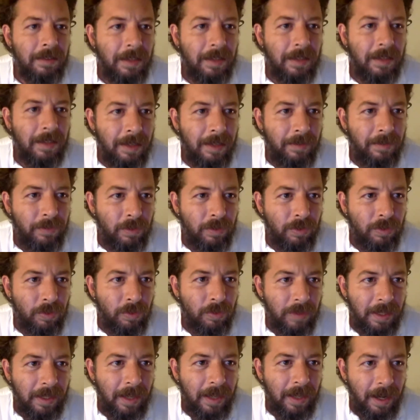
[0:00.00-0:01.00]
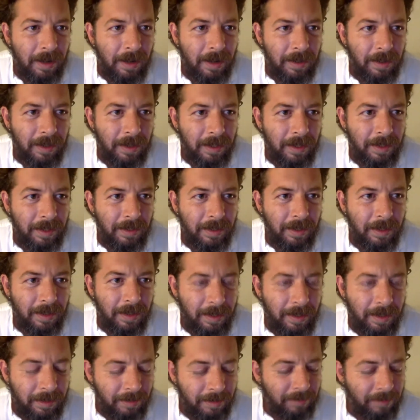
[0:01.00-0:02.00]
for who they are
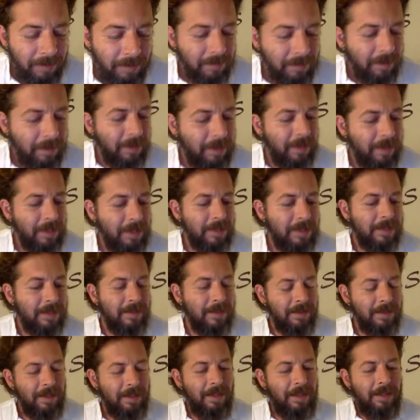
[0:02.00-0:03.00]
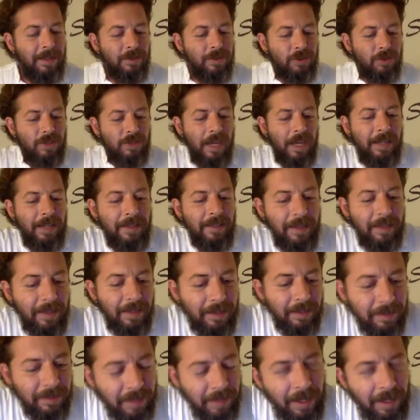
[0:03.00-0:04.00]
in this society
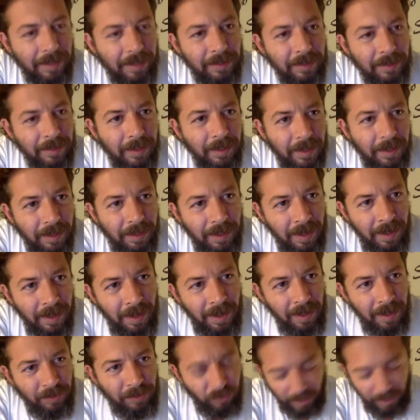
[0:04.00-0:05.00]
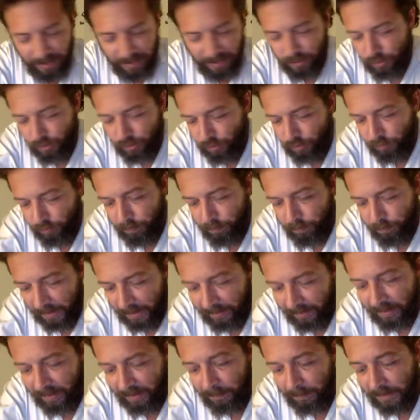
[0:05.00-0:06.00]
that kind of tries to
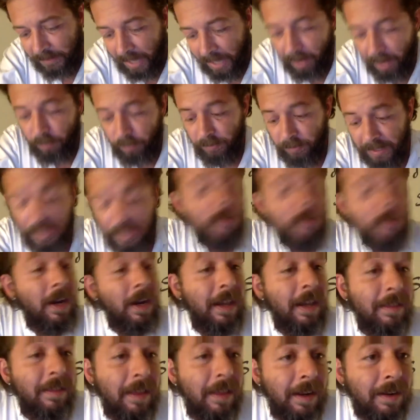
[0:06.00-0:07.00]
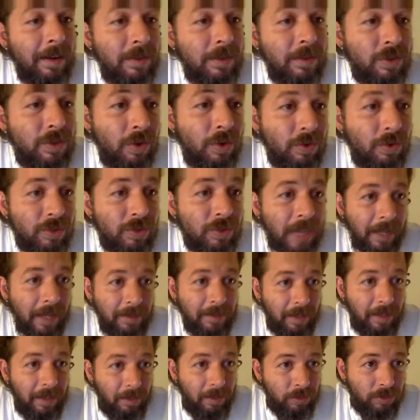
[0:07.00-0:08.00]
bring them down. That's why they are so
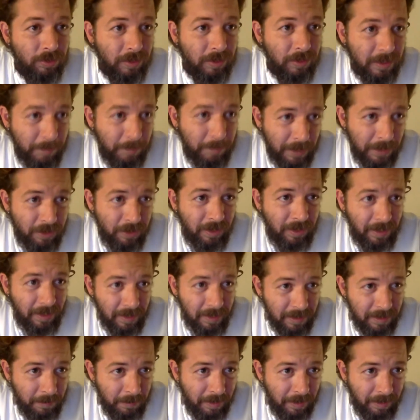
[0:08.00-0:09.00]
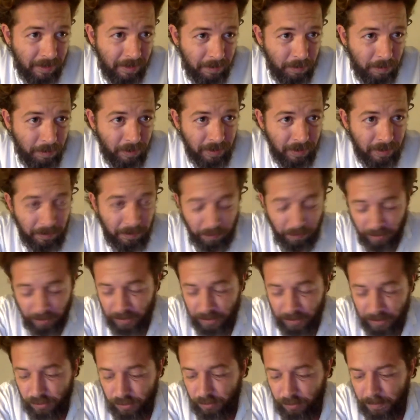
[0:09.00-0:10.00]
scandalous, especially Elizabeth, the
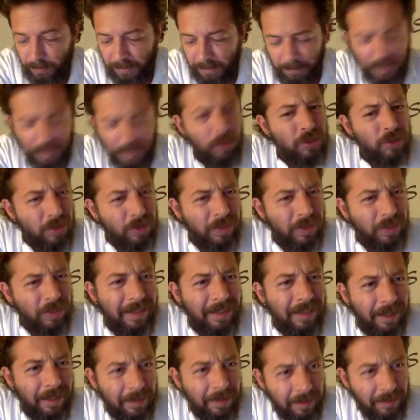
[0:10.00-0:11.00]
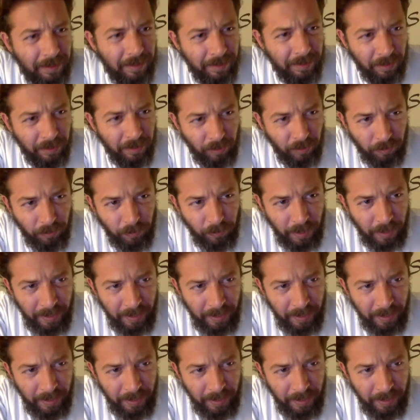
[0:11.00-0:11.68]
policewoman, but also Rita in her own way.